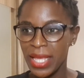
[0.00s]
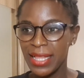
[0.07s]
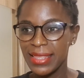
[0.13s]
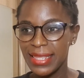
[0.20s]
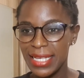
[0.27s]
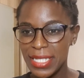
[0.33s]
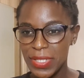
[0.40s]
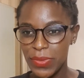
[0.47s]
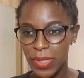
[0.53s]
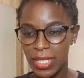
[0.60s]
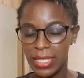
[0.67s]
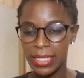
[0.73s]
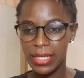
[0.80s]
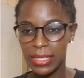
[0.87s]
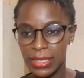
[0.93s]
This one
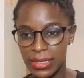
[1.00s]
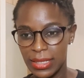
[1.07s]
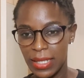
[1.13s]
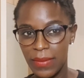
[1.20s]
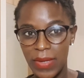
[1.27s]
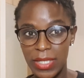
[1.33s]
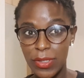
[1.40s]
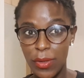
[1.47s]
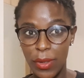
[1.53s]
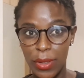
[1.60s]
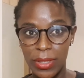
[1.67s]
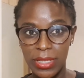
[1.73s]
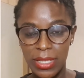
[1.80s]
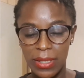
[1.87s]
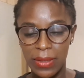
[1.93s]
is it's
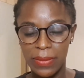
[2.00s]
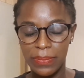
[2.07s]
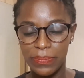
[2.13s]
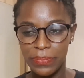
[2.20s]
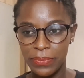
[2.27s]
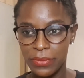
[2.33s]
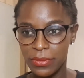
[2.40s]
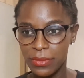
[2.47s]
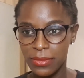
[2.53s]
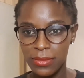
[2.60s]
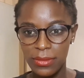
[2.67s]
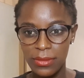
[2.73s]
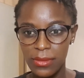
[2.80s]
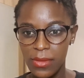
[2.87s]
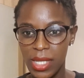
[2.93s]
called
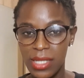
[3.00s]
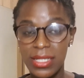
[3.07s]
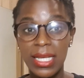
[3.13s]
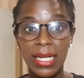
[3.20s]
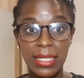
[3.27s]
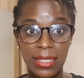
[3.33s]
Selling